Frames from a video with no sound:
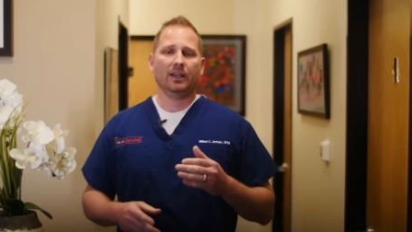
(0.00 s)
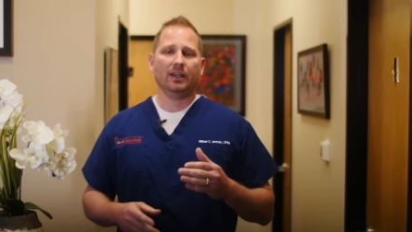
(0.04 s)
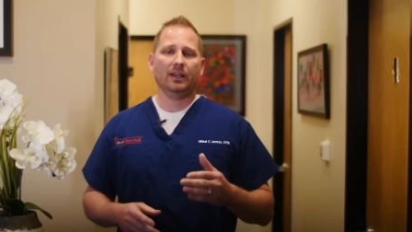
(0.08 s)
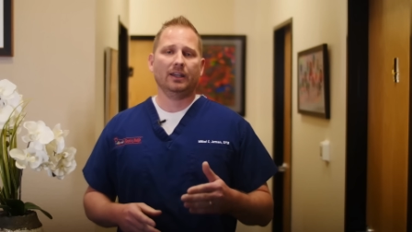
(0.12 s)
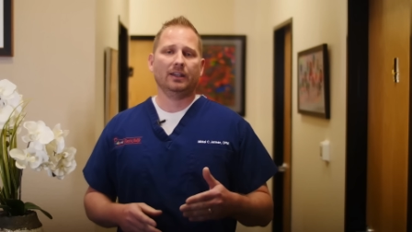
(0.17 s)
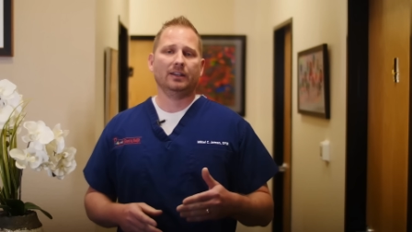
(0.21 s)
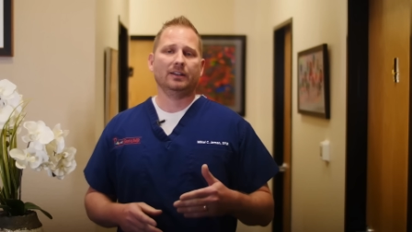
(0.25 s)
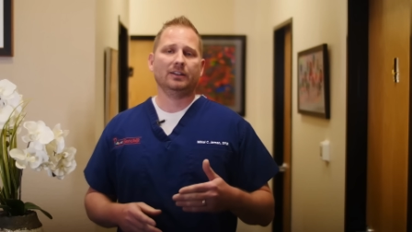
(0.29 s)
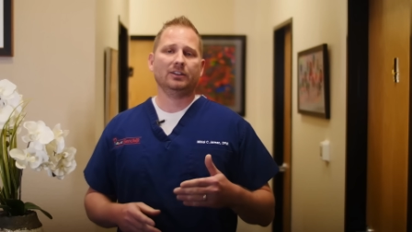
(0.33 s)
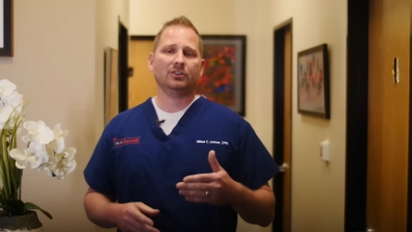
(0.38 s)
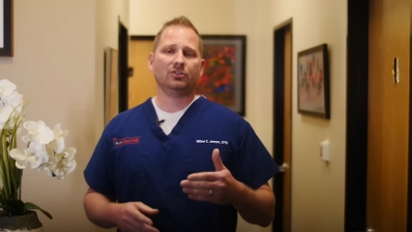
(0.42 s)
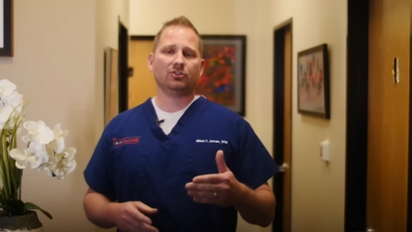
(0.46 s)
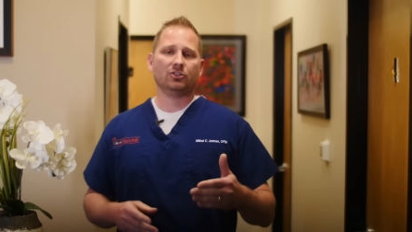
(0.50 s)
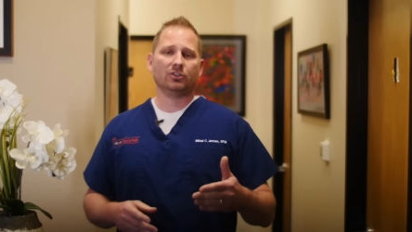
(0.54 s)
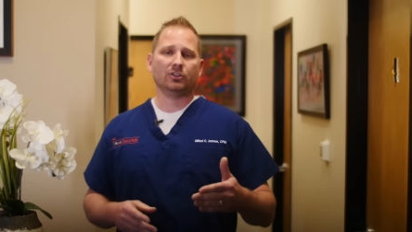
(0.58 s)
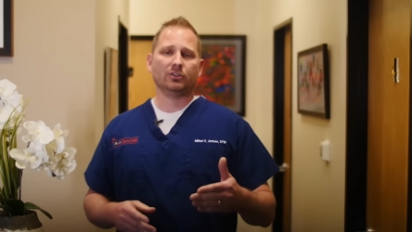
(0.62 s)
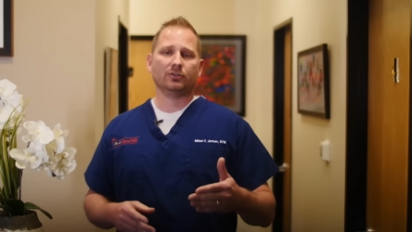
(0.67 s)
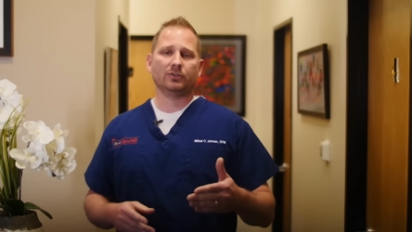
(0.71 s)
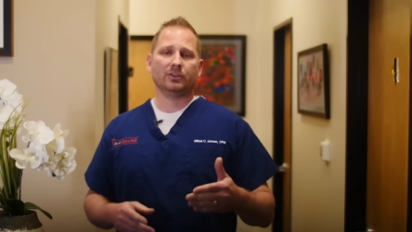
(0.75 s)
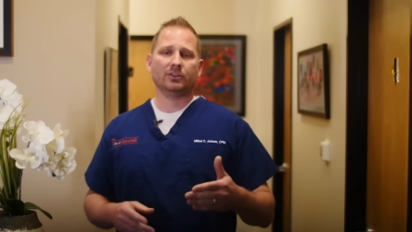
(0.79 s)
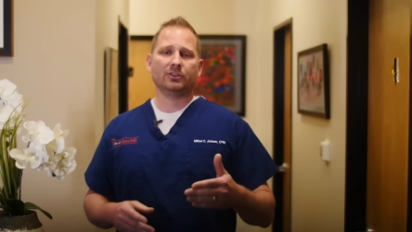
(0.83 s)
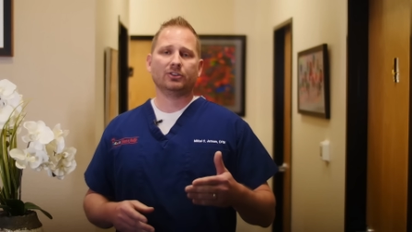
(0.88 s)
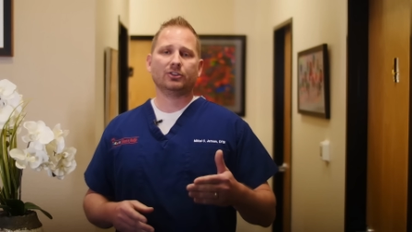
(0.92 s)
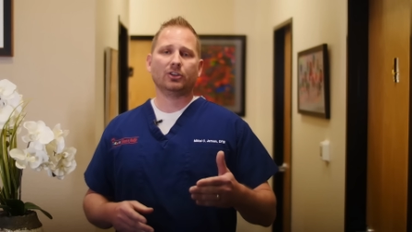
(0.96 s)
In these
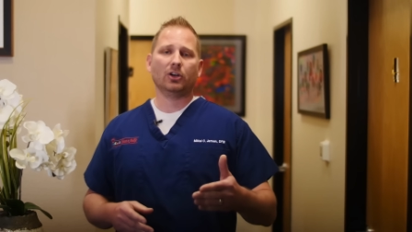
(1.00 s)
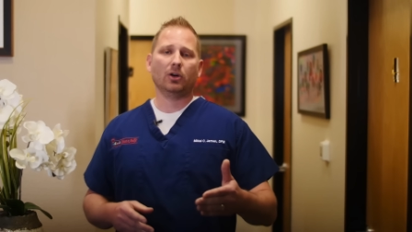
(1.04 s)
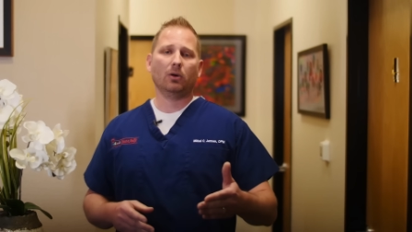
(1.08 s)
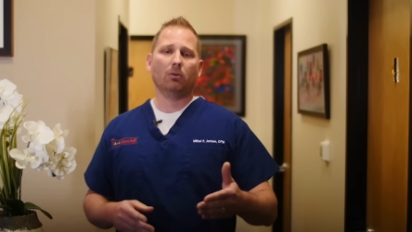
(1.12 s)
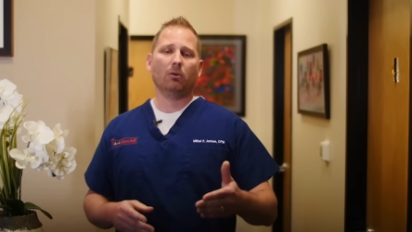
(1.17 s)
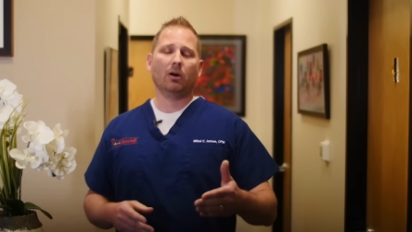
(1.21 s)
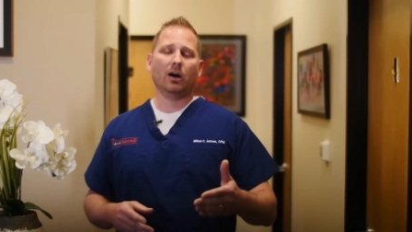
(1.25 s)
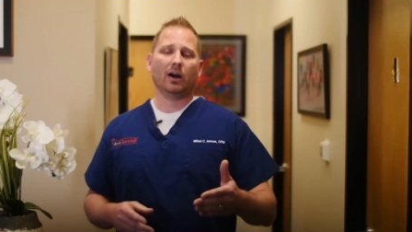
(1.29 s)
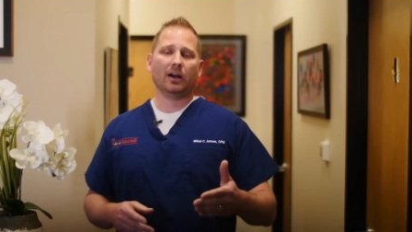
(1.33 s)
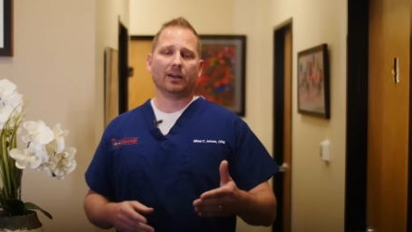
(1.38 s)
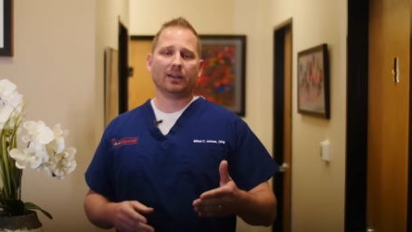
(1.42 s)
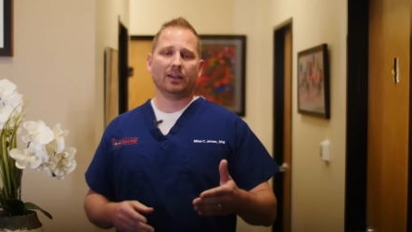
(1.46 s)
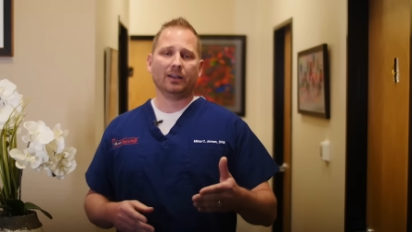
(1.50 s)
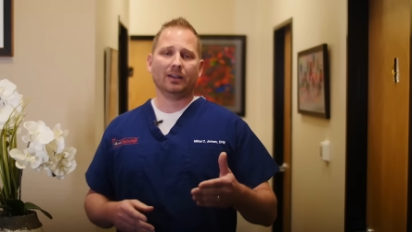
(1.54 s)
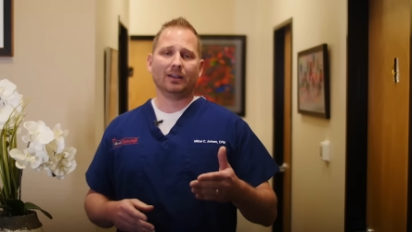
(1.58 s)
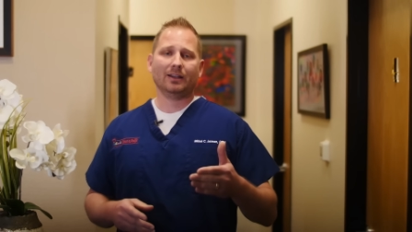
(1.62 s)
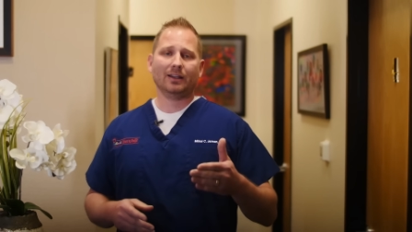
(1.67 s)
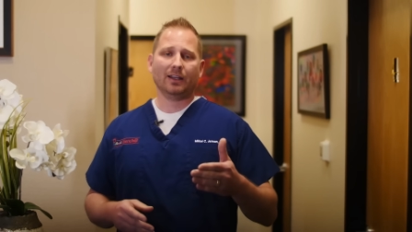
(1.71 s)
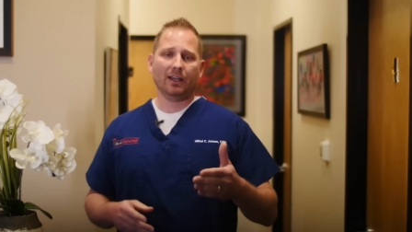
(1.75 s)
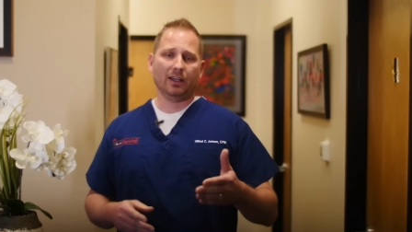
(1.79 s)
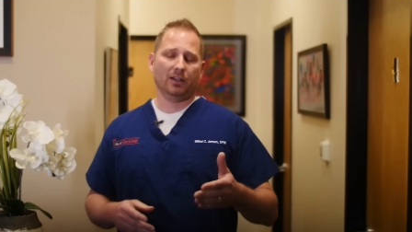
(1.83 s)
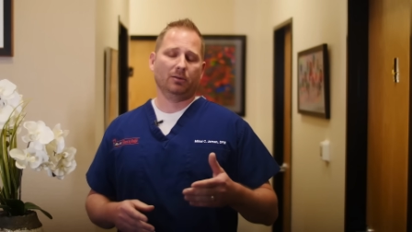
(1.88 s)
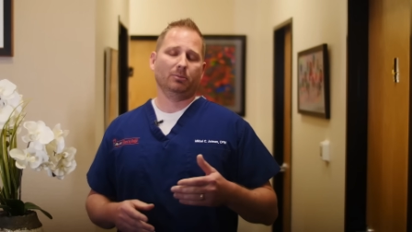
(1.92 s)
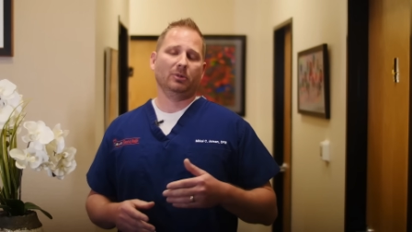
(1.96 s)
children, toe walking
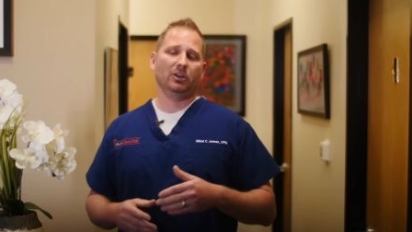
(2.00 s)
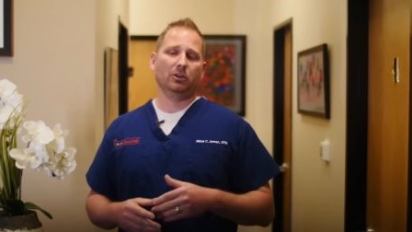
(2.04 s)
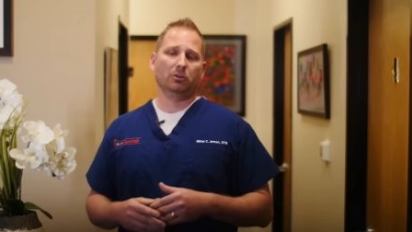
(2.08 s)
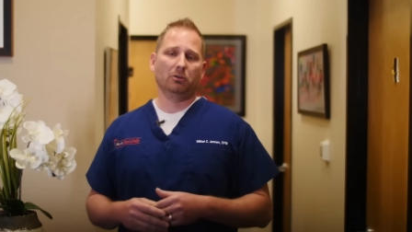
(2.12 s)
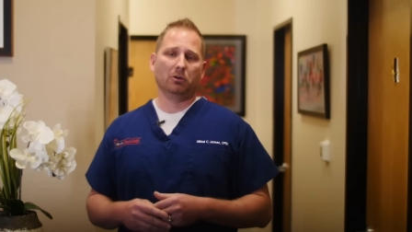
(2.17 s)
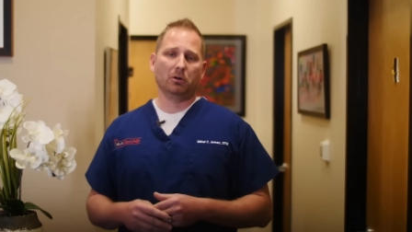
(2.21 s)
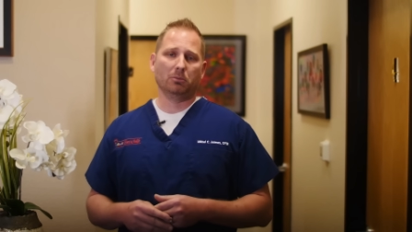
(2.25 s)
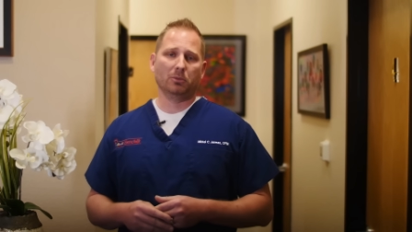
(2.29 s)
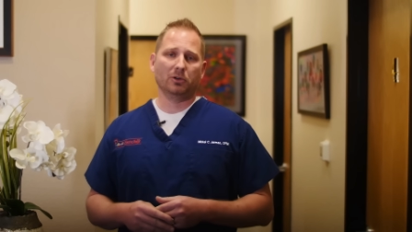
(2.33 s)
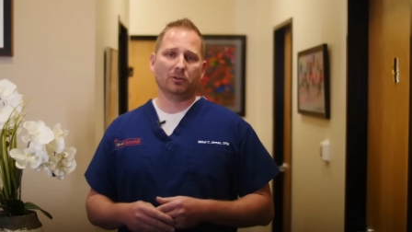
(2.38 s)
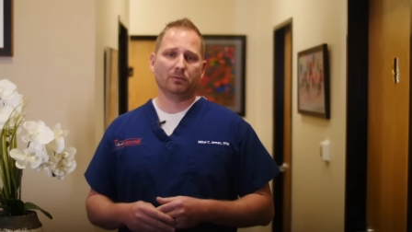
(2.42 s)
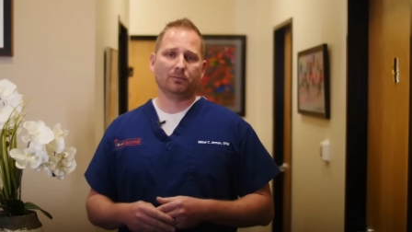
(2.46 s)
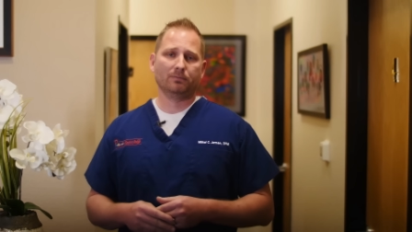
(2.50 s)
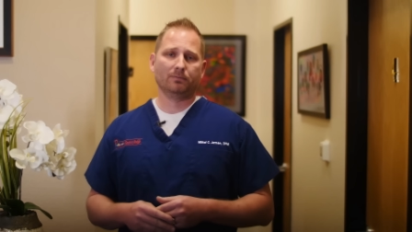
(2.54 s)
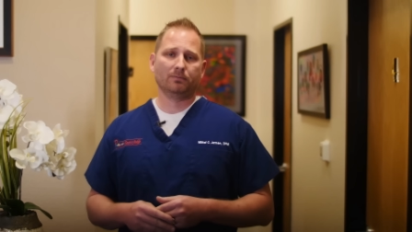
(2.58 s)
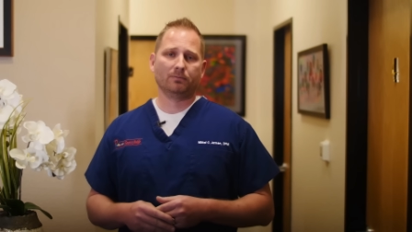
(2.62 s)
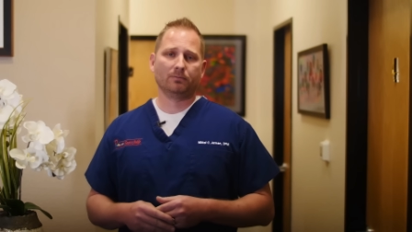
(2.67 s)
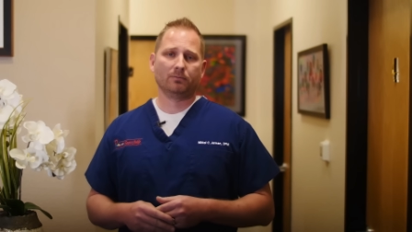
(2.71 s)
can be normal.